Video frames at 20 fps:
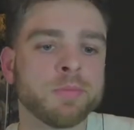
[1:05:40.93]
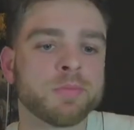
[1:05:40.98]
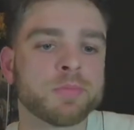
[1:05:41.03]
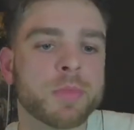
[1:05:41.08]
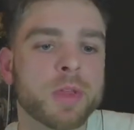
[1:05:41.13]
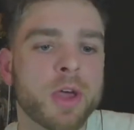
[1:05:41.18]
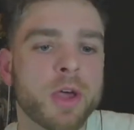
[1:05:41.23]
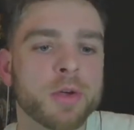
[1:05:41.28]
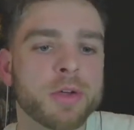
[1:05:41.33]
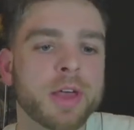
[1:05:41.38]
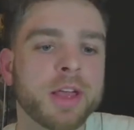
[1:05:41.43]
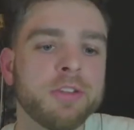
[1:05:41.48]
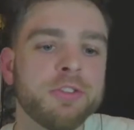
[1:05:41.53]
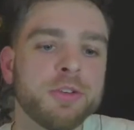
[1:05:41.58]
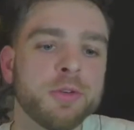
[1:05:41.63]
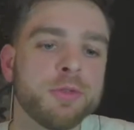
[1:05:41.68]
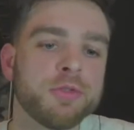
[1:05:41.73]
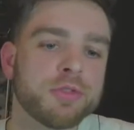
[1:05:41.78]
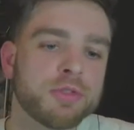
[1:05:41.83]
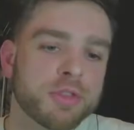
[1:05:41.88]
Okay,
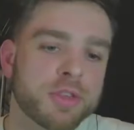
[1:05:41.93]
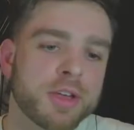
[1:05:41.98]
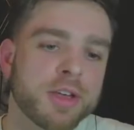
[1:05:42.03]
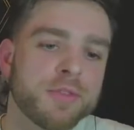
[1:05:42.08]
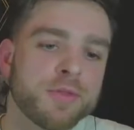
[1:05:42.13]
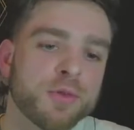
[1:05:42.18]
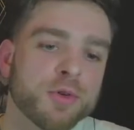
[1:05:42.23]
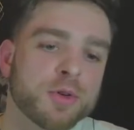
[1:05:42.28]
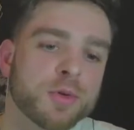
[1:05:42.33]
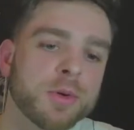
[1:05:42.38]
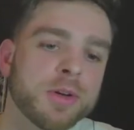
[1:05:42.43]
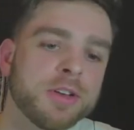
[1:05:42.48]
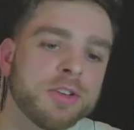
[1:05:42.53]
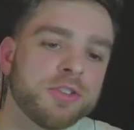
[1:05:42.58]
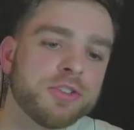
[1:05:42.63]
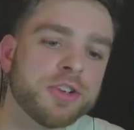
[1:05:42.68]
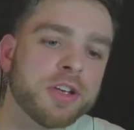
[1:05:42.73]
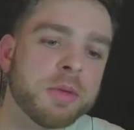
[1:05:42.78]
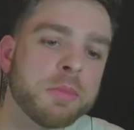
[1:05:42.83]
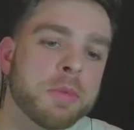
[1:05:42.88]
234 quid is
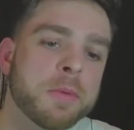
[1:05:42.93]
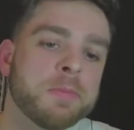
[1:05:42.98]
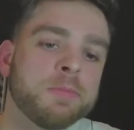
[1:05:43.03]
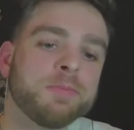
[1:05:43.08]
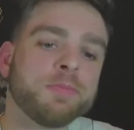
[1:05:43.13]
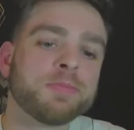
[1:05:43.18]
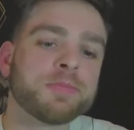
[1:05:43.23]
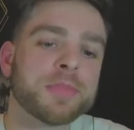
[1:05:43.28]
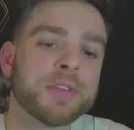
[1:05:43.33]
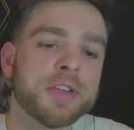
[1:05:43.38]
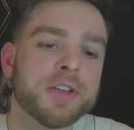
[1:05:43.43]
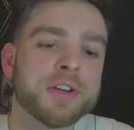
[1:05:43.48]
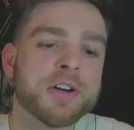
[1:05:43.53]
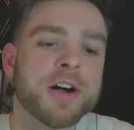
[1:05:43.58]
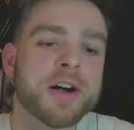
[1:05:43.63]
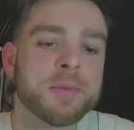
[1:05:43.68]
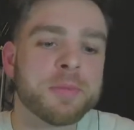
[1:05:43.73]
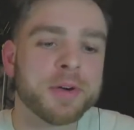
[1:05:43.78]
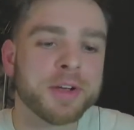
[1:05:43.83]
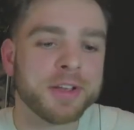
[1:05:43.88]
cheap. You
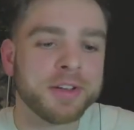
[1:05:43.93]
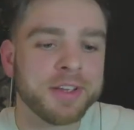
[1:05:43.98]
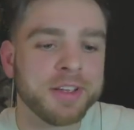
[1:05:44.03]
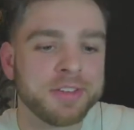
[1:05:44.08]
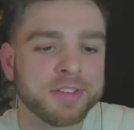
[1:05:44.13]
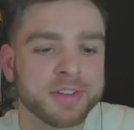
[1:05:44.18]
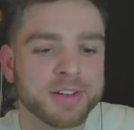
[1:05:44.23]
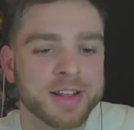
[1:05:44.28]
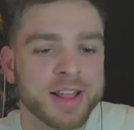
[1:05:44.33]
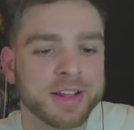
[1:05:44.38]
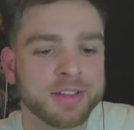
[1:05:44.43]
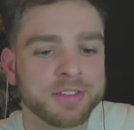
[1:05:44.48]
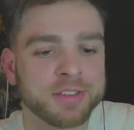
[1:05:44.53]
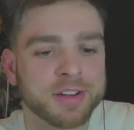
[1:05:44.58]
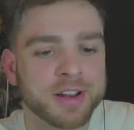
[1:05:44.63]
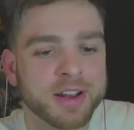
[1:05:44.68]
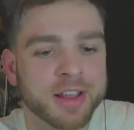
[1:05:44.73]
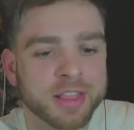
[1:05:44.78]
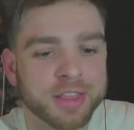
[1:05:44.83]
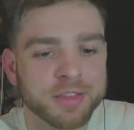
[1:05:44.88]
can't buy a decent lance
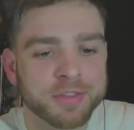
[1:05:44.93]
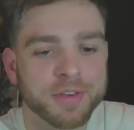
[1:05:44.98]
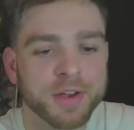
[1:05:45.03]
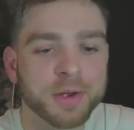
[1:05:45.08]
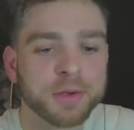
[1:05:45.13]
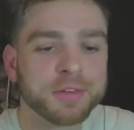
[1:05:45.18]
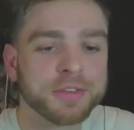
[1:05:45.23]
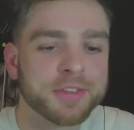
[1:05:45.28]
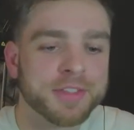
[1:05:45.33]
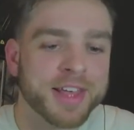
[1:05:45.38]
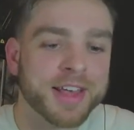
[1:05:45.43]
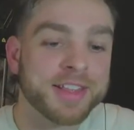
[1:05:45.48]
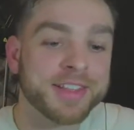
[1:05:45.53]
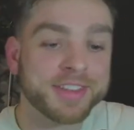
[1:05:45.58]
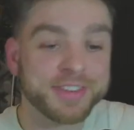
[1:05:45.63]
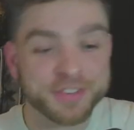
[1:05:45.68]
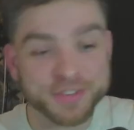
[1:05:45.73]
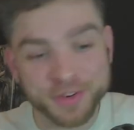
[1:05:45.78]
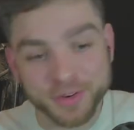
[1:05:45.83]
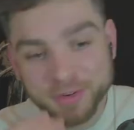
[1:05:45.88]
and a length of hose for that,
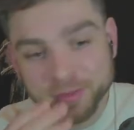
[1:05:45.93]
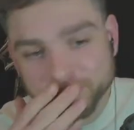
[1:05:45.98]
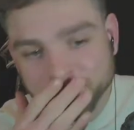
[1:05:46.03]
that's true.